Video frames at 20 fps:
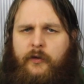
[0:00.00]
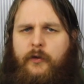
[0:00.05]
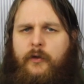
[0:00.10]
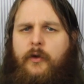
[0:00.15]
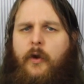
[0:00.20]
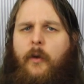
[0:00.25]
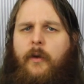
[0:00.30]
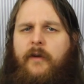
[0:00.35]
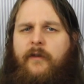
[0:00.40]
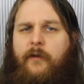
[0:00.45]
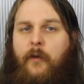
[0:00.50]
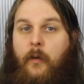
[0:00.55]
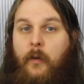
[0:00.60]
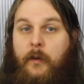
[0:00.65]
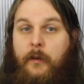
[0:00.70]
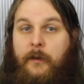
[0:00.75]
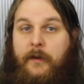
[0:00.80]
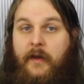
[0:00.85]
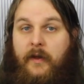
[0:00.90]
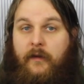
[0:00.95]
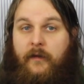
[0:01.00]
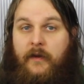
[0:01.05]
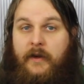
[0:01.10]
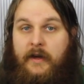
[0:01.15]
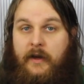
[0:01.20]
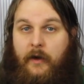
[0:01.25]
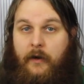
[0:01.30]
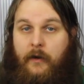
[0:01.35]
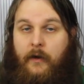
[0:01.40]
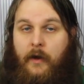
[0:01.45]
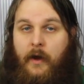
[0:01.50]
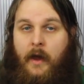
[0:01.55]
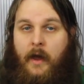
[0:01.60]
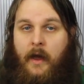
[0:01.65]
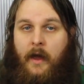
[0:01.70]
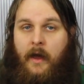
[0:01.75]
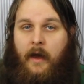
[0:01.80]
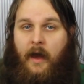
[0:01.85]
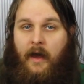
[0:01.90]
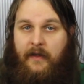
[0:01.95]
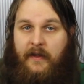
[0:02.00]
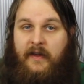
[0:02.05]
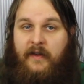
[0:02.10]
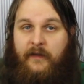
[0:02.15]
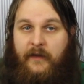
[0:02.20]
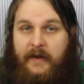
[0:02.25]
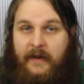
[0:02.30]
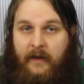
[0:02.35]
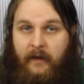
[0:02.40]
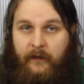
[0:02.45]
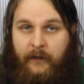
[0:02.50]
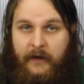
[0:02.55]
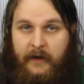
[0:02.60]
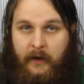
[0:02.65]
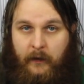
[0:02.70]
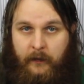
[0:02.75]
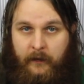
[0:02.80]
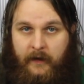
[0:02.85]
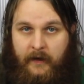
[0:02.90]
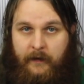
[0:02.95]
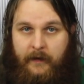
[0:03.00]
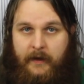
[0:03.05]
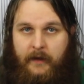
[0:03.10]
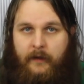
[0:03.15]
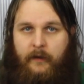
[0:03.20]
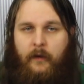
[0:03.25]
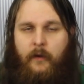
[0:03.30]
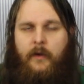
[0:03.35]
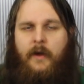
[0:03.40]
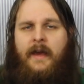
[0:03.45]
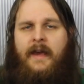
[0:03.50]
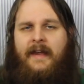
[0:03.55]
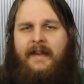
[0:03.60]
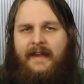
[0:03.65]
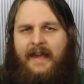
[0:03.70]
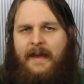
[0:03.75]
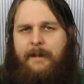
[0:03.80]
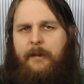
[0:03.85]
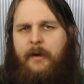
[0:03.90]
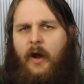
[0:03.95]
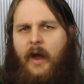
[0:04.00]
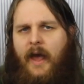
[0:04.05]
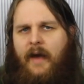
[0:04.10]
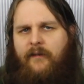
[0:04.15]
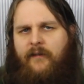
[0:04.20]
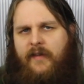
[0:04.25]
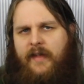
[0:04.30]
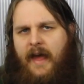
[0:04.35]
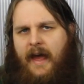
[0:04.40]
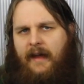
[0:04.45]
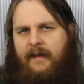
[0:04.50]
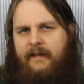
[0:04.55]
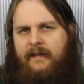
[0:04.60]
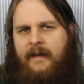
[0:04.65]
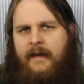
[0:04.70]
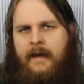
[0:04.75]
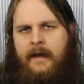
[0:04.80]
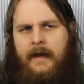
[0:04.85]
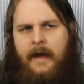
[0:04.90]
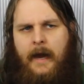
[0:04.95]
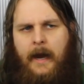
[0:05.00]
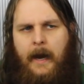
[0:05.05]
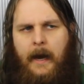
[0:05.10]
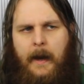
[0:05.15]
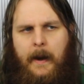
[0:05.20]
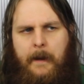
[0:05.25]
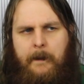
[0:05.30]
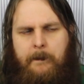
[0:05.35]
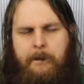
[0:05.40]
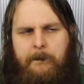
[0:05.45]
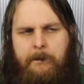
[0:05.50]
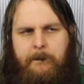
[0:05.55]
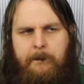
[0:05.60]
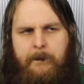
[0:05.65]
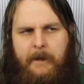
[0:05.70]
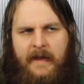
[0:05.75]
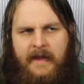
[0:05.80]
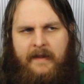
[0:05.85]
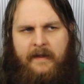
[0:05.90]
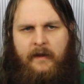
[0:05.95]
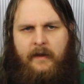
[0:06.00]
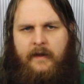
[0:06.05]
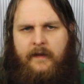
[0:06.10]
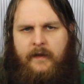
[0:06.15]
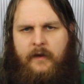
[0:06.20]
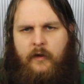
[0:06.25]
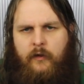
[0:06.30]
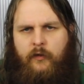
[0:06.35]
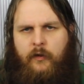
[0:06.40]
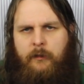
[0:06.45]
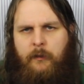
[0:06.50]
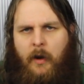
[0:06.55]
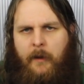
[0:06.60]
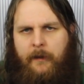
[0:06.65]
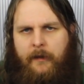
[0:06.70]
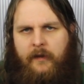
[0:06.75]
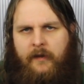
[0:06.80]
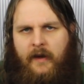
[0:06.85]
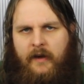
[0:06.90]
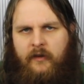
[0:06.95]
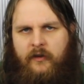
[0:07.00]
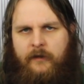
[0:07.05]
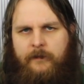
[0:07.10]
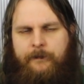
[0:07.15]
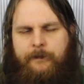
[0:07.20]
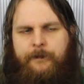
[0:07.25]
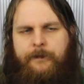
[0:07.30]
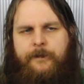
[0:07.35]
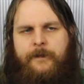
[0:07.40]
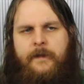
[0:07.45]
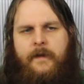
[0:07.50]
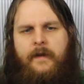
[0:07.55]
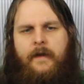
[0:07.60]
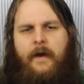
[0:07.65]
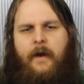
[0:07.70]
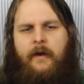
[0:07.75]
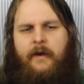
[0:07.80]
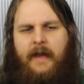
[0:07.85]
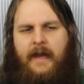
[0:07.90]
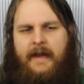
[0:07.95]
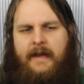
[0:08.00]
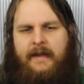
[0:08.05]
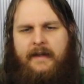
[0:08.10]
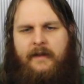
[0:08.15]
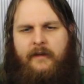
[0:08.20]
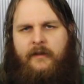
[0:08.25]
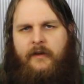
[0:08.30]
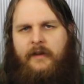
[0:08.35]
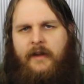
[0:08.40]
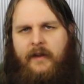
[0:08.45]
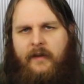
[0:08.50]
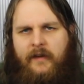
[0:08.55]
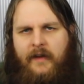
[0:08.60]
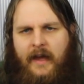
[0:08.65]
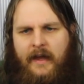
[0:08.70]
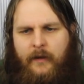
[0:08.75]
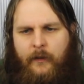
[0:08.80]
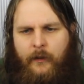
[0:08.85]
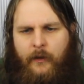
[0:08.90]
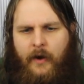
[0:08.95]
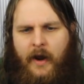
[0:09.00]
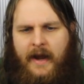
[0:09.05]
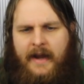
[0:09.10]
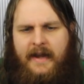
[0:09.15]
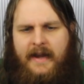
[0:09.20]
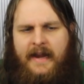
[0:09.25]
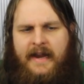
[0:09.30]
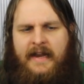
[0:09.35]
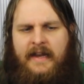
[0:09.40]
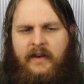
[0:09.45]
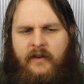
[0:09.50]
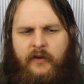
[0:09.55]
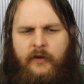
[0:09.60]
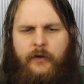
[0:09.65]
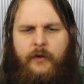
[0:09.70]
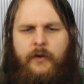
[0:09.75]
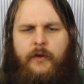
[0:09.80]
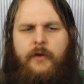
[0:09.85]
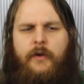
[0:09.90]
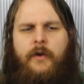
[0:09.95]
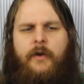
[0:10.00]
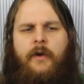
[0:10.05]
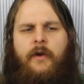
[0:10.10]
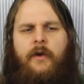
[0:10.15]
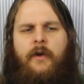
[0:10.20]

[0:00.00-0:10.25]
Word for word: to do going forward with this video, uh, these vid this video series. So keep an eye out for that um, in the in the YouTube comment section. Okay, so let's get right into